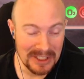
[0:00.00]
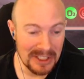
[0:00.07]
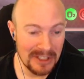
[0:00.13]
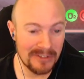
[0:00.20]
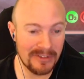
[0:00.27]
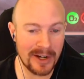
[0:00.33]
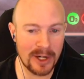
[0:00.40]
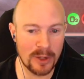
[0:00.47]

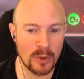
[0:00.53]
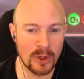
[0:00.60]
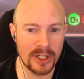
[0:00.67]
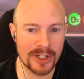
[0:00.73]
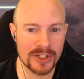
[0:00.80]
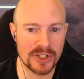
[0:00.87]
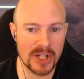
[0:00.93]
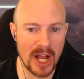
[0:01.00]
fire
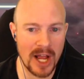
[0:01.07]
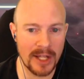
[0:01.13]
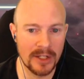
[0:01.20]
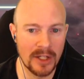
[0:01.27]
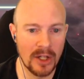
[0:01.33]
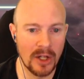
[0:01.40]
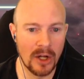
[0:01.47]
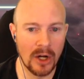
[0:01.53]
warning shot.
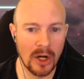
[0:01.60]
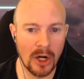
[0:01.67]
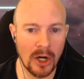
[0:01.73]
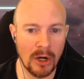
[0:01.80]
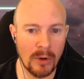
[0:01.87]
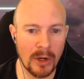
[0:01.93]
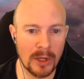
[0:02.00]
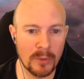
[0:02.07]

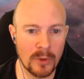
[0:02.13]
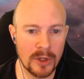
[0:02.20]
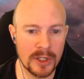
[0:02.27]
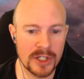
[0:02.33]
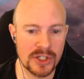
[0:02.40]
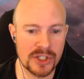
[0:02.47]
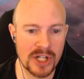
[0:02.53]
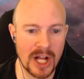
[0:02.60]
Oh, our
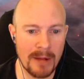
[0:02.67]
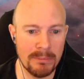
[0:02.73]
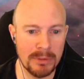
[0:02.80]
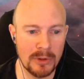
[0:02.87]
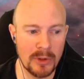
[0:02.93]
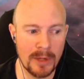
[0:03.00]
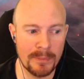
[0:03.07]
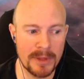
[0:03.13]
warning shot
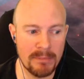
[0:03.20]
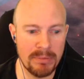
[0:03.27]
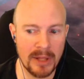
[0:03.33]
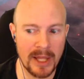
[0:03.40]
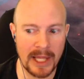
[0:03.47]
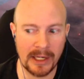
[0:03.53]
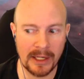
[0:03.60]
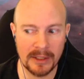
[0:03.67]
blew up the
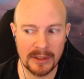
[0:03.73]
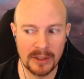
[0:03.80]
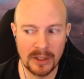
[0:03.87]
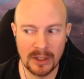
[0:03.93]
planet.